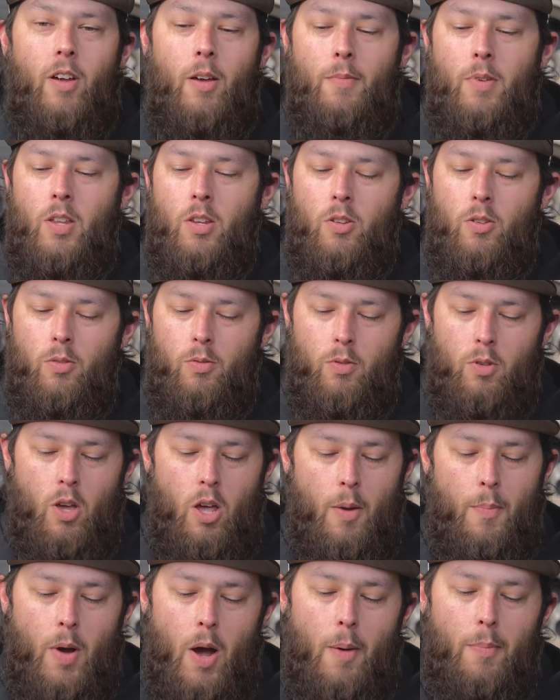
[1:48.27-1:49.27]
I mean, you
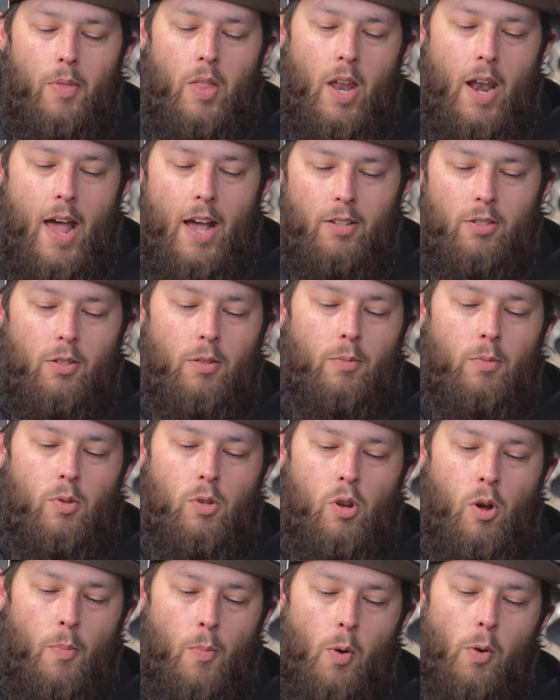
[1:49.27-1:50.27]
hit a bump and that axle,
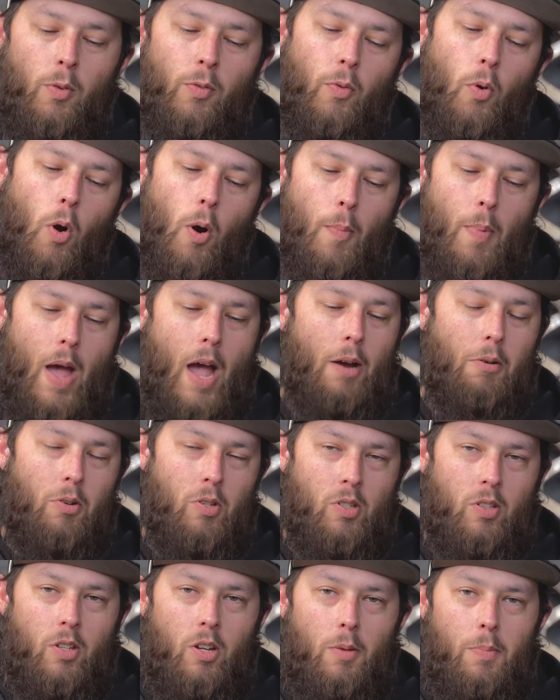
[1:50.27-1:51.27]
moves forward,
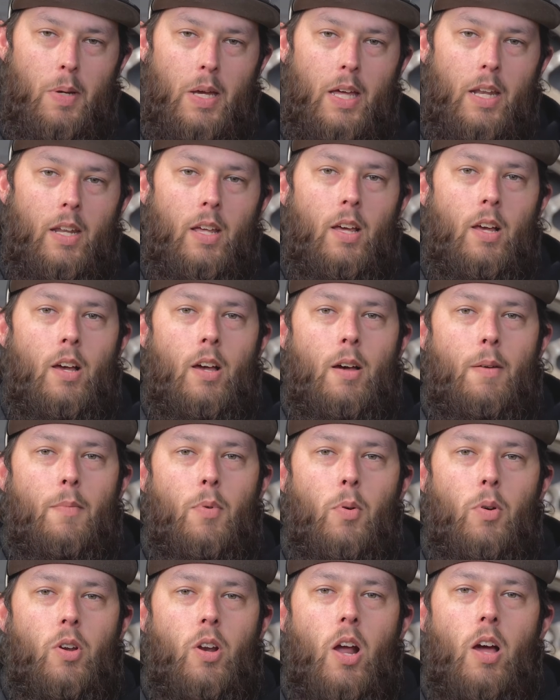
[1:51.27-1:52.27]
backwards a little bit,
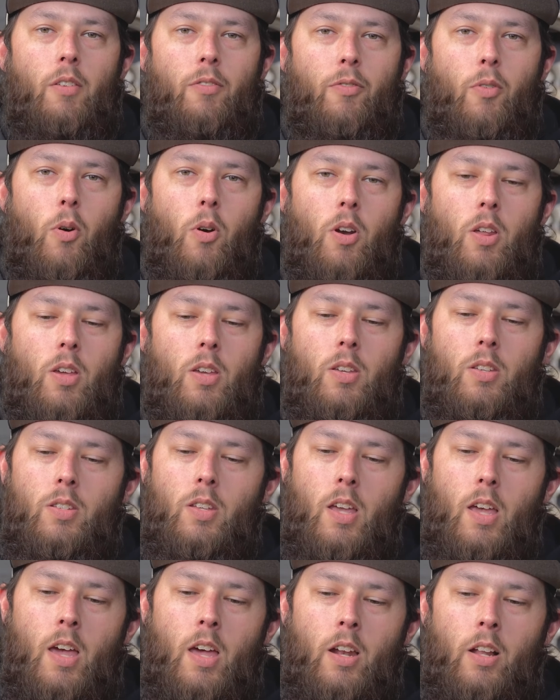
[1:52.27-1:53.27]
but when you're on 40s
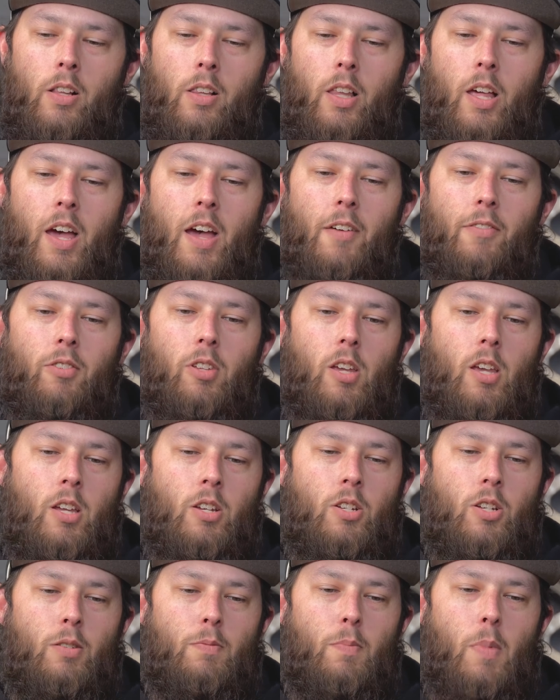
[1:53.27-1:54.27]
and a lift, it
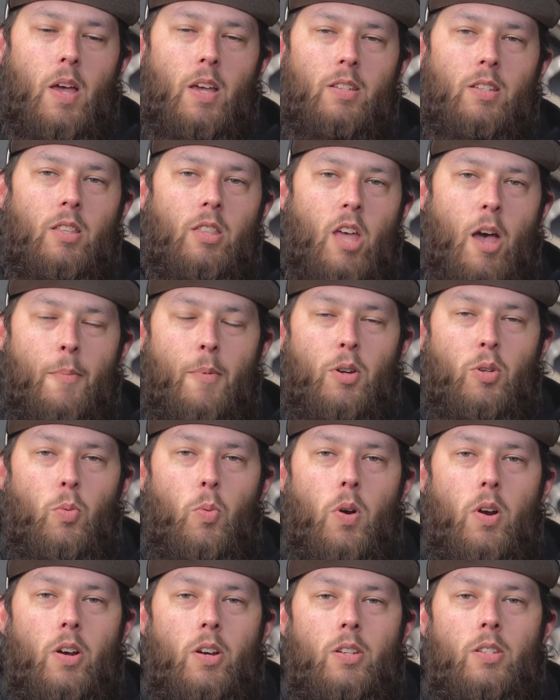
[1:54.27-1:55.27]
just makes it that much
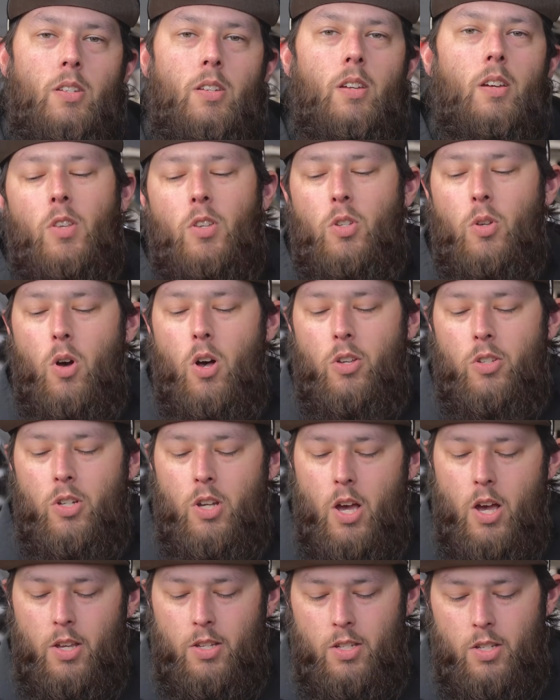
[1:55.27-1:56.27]
worse. So all it
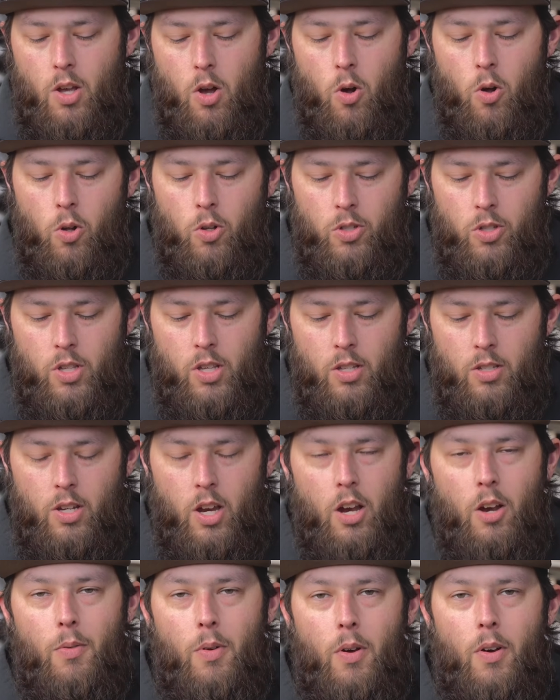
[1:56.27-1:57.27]
does is it holds the
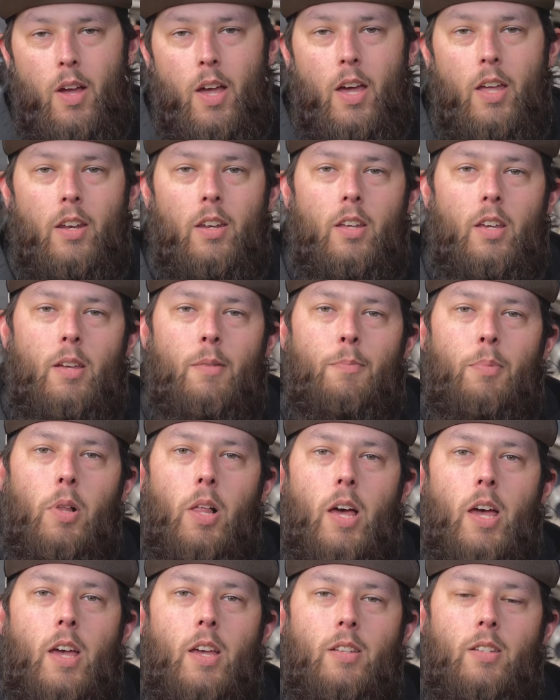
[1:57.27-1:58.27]
entire rear end in
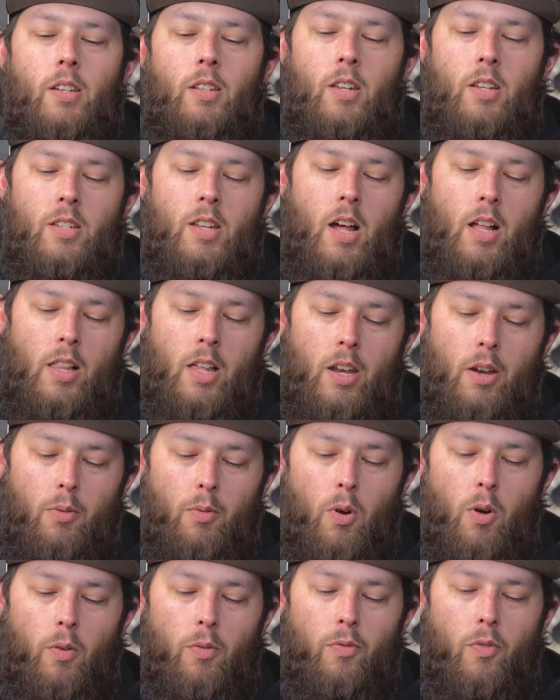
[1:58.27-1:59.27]
place. It does not let it
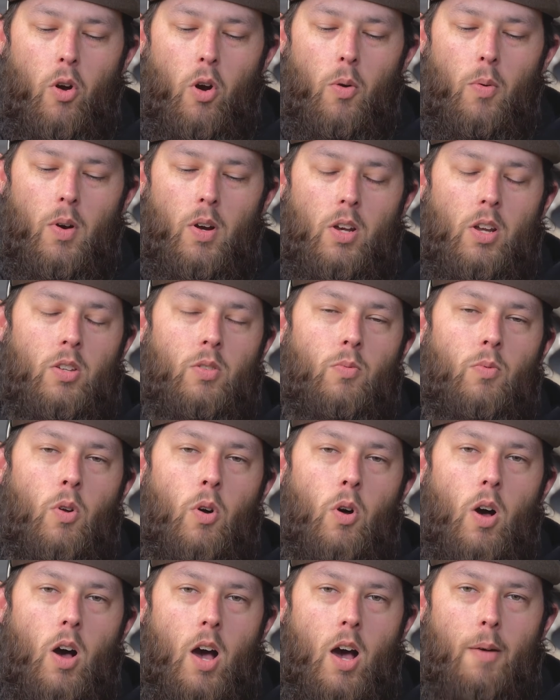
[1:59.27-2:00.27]
roll forward, it doesn't
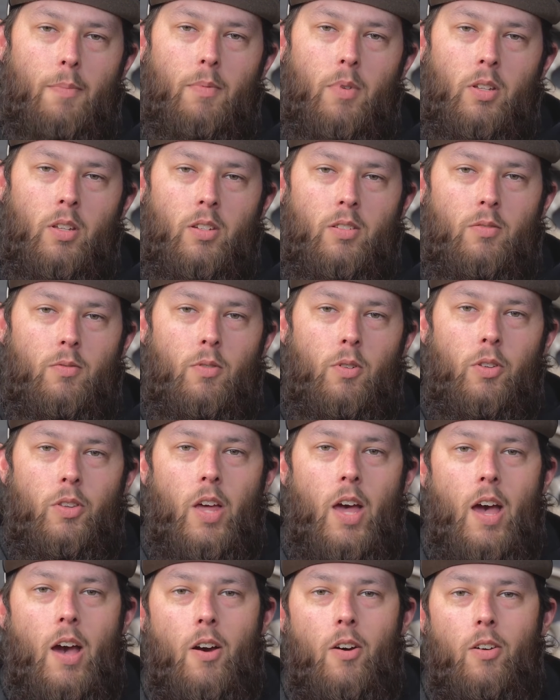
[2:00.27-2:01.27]
roll up, it doesn't roll
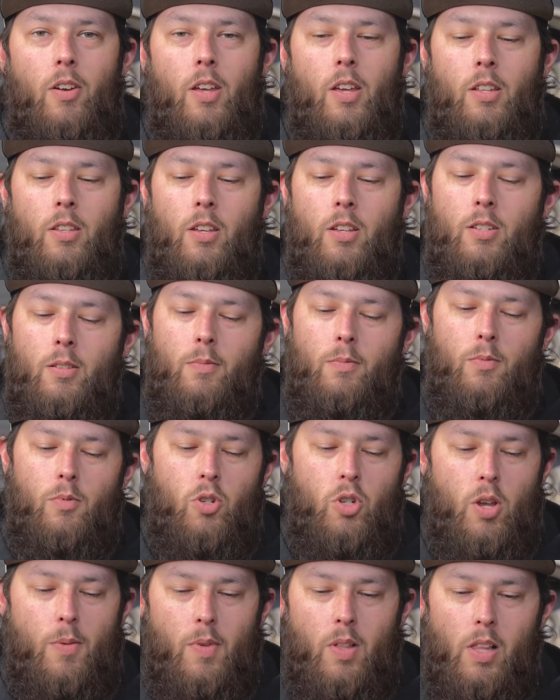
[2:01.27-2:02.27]
down, it doesn't
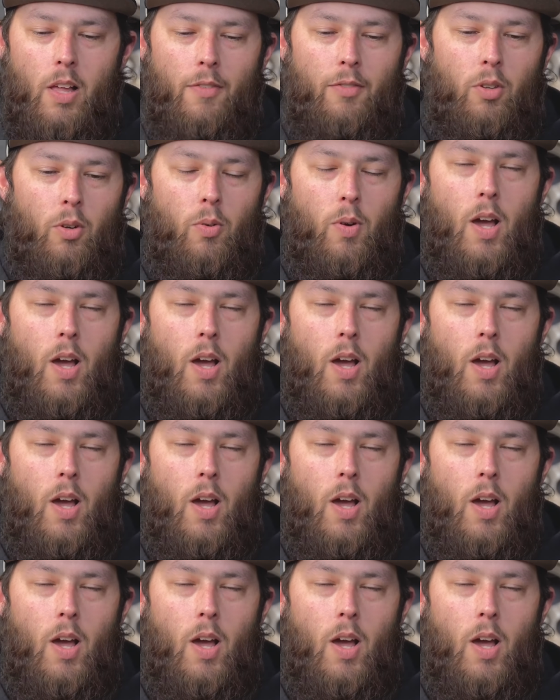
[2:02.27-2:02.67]
shimmy left and